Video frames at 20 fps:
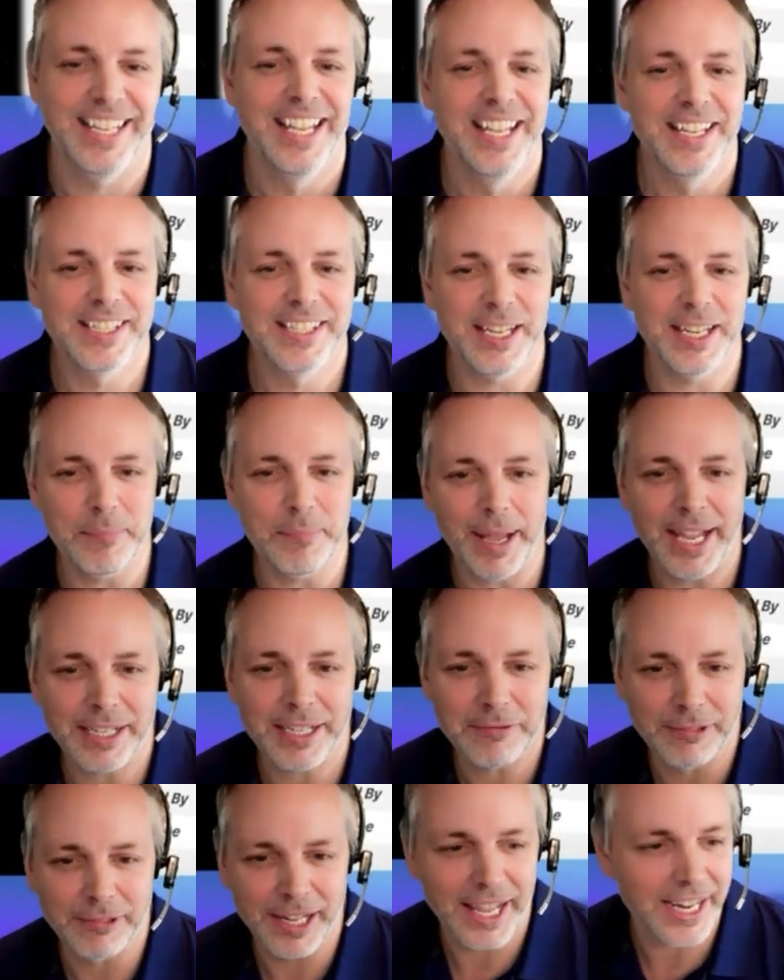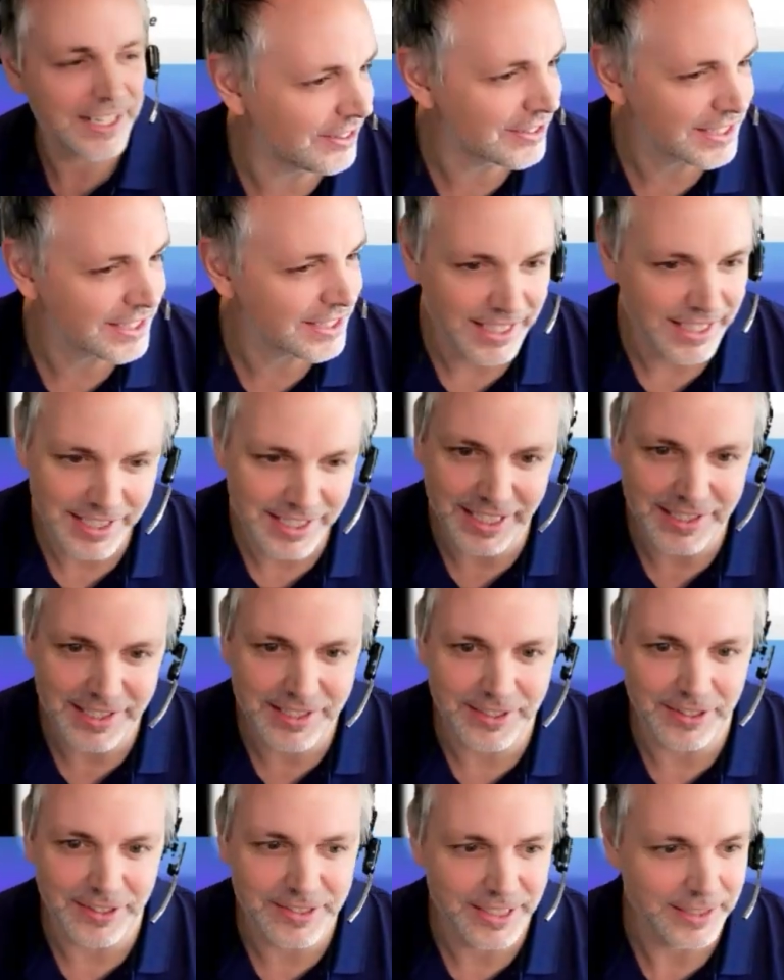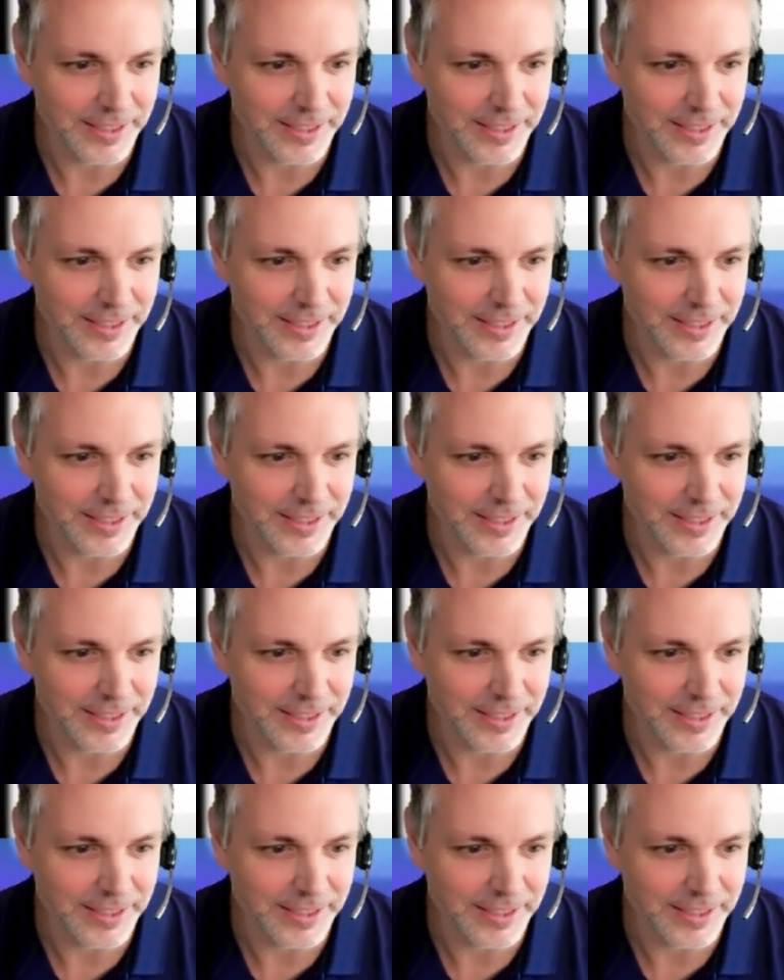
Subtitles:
Sit back, relax, and let's get started.